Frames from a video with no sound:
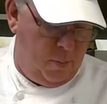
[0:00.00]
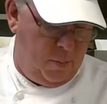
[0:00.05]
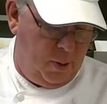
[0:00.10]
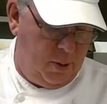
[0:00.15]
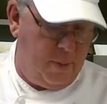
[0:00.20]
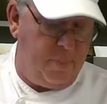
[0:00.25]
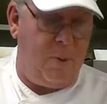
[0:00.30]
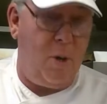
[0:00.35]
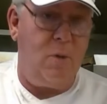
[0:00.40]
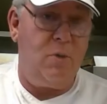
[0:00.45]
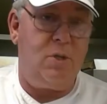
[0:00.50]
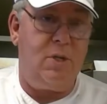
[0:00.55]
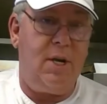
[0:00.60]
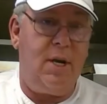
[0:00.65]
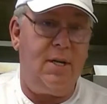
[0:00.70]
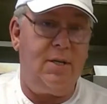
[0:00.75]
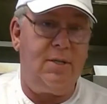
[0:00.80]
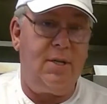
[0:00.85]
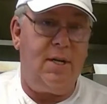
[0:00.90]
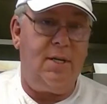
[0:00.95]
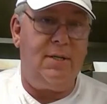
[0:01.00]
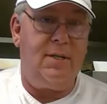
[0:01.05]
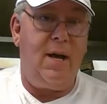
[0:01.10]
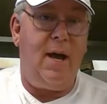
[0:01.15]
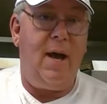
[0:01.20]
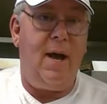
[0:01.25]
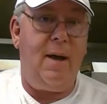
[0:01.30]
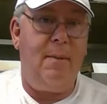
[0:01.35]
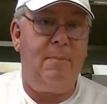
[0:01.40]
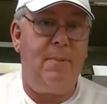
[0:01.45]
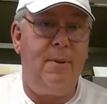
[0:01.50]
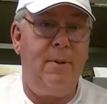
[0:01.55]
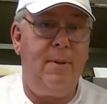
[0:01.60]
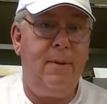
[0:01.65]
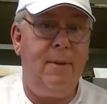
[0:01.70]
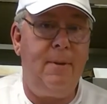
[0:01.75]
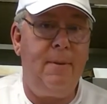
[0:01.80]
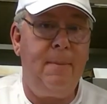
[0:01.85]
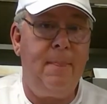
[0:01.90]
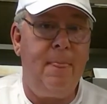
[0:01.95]
Put the poached eggs on
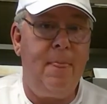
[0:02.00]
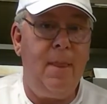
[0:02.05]
top,